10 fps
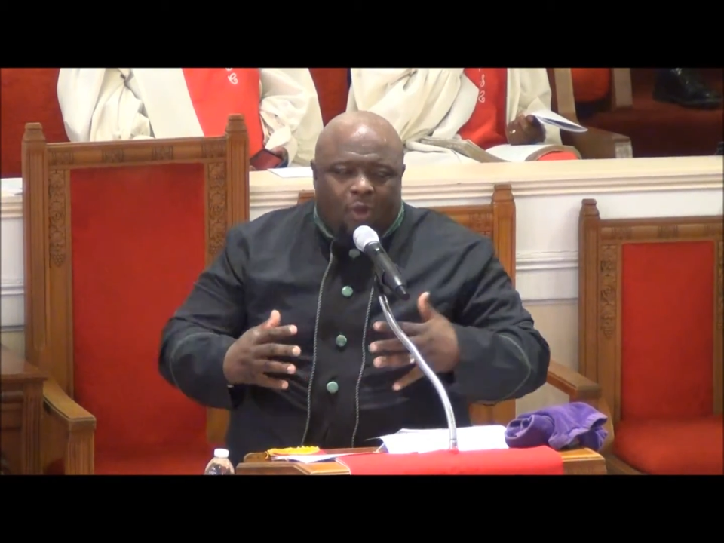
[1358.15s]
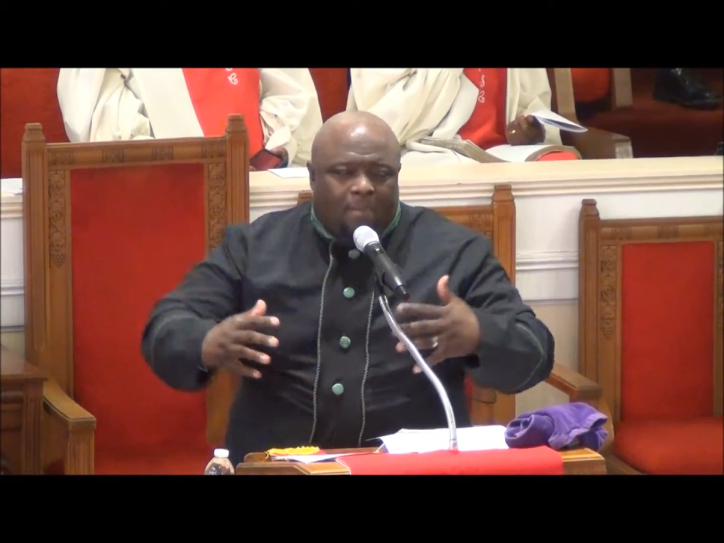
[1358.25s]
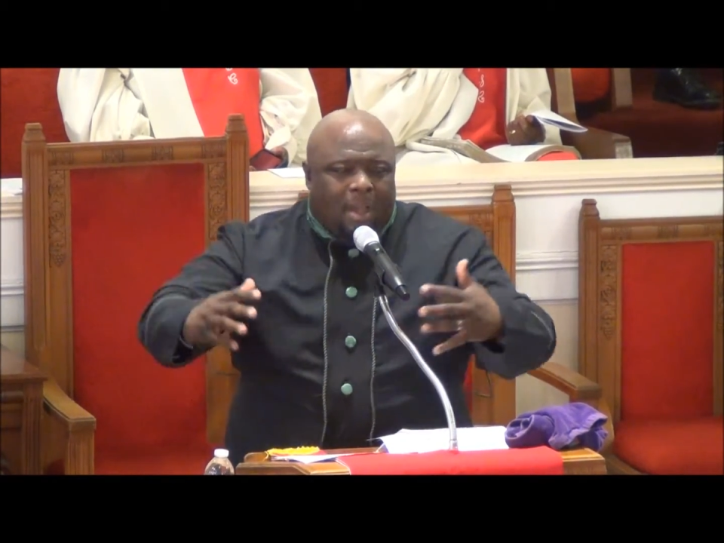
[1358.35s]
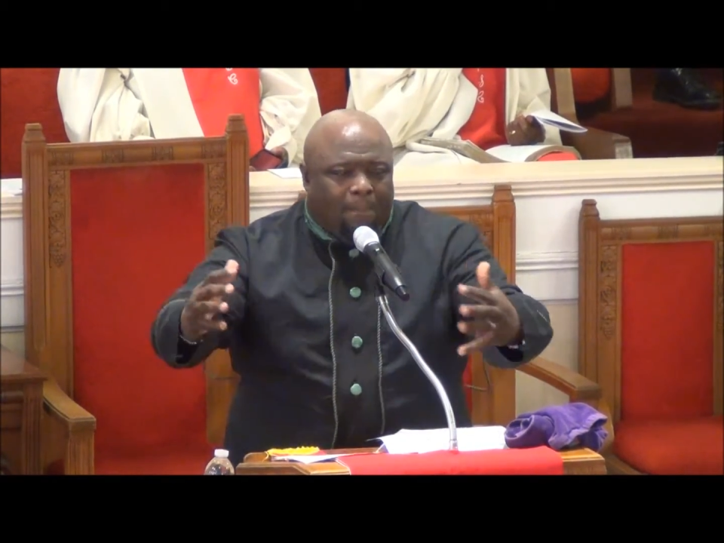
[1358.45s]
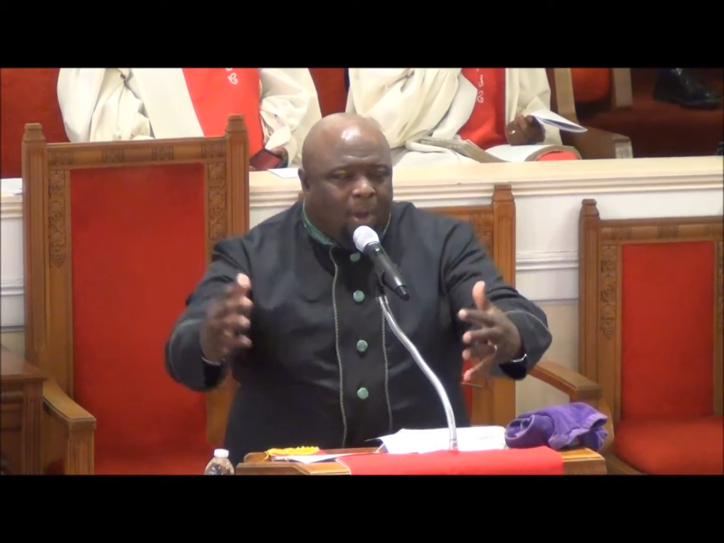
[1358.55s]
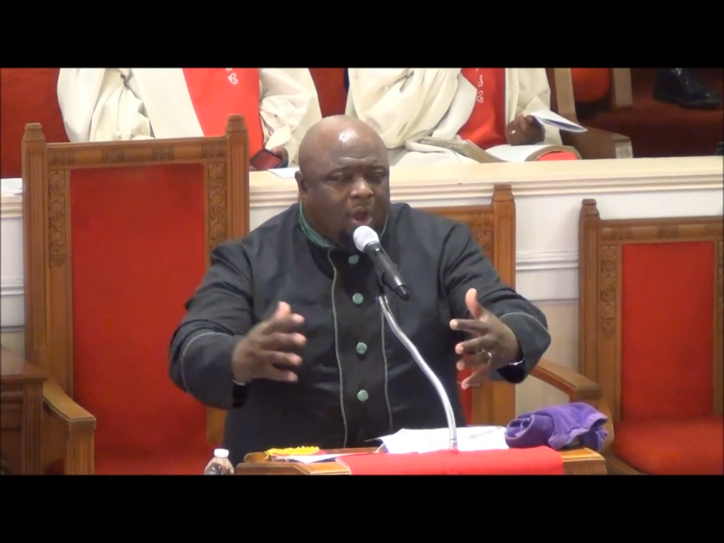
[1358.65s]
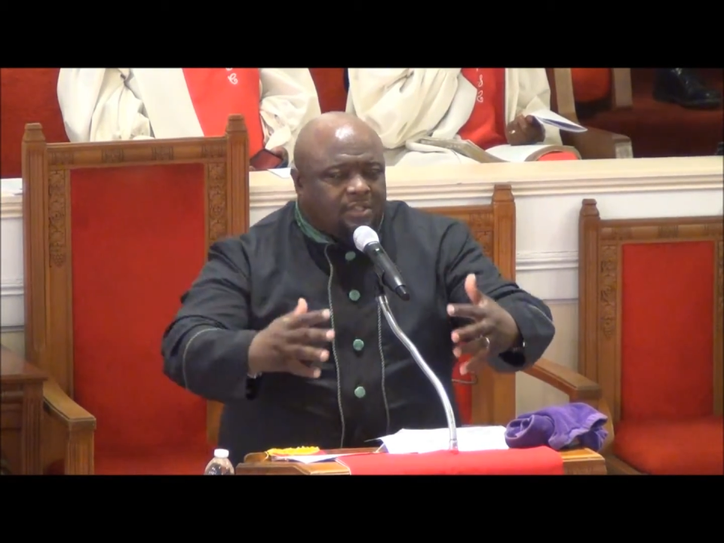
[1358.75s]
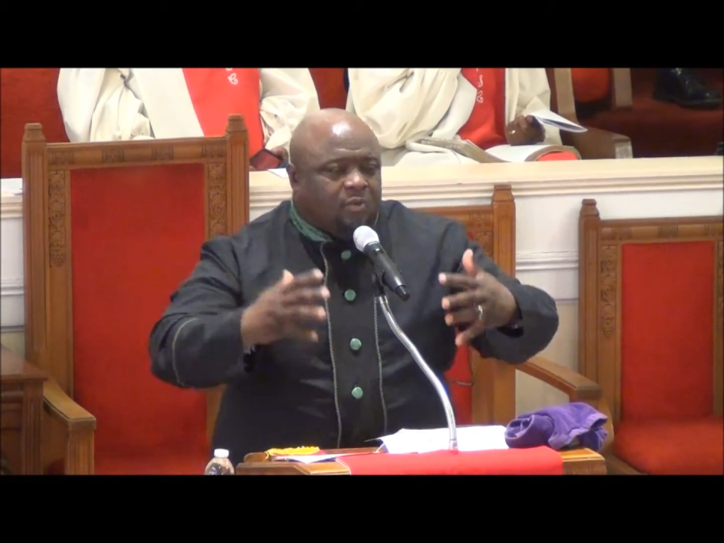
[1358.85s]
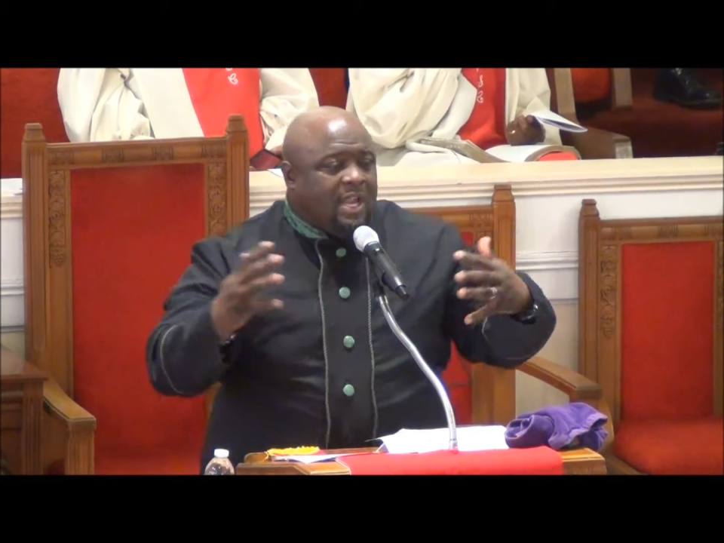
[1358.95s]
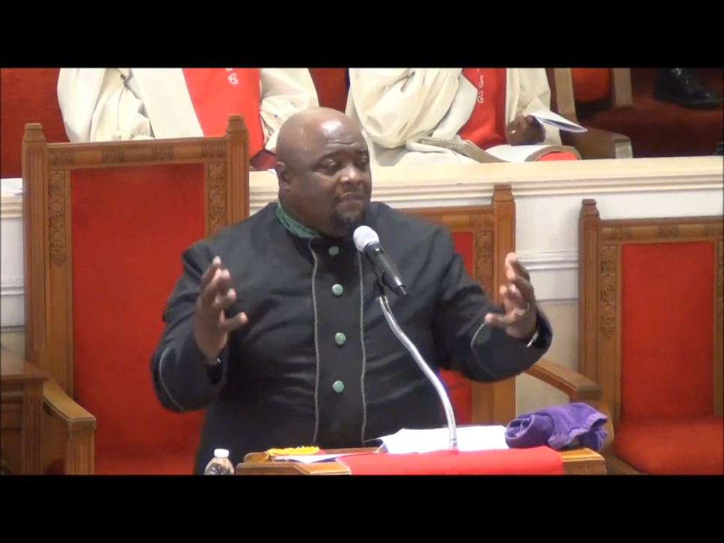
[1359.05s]
want my
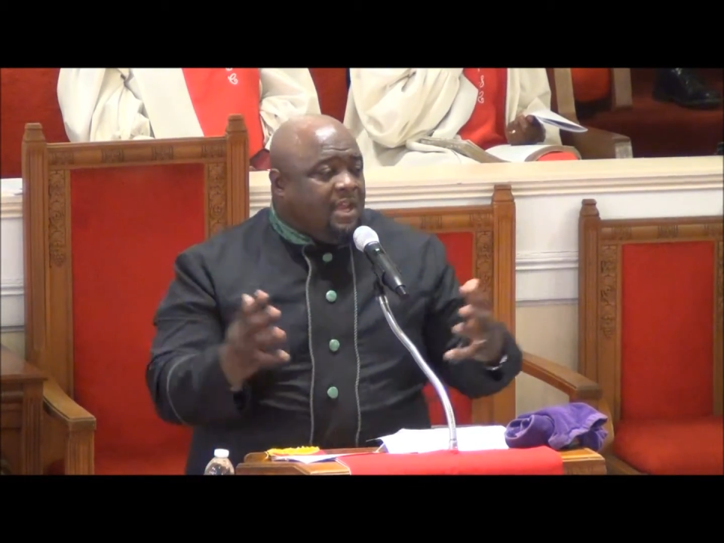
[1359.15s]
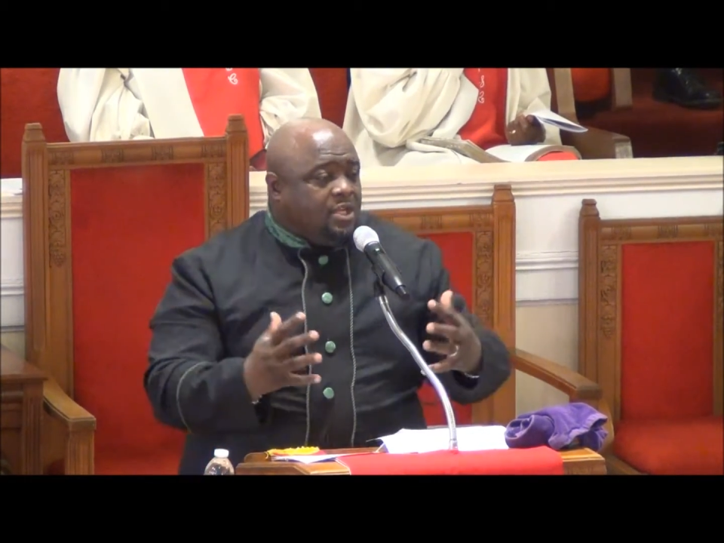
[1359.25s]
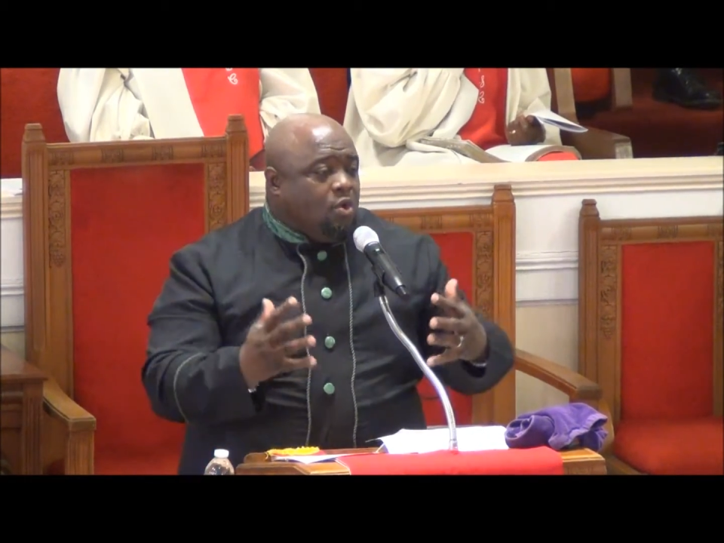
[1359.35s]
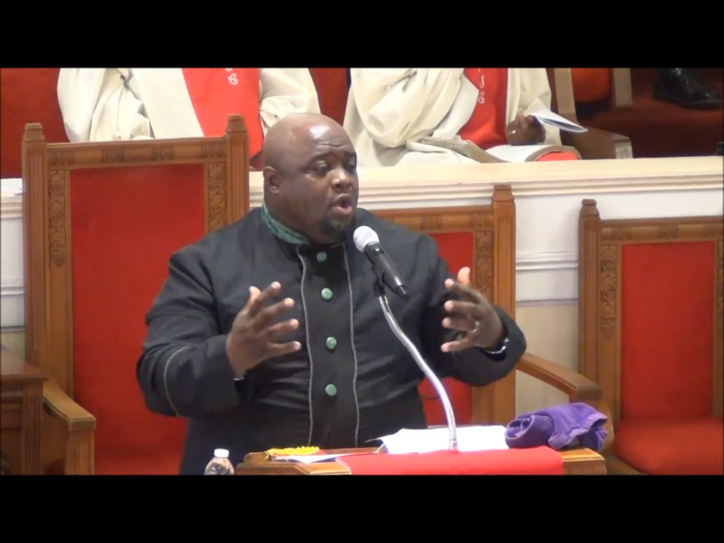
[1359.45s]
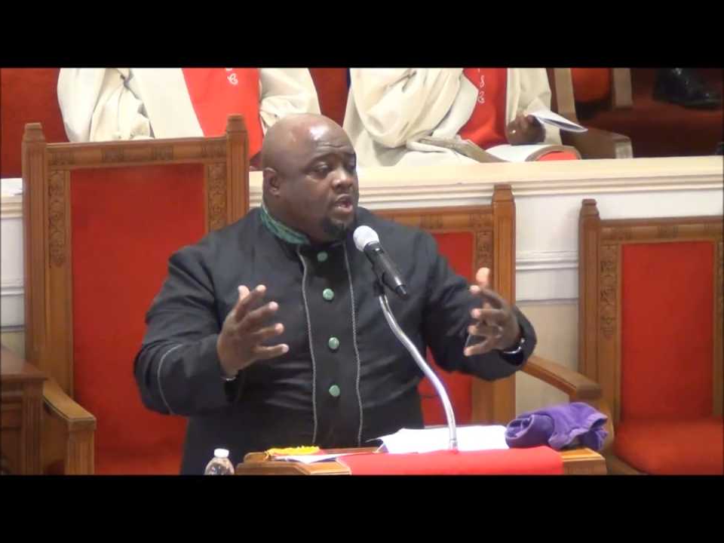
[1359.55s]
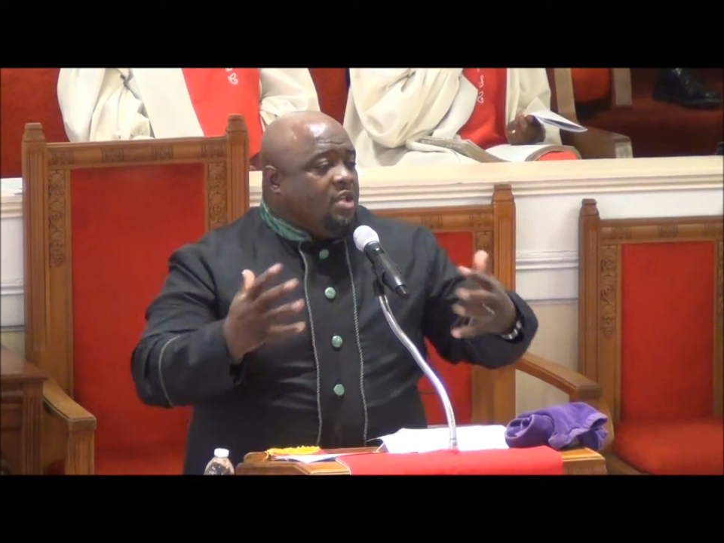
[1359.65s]
boys, whatever they do,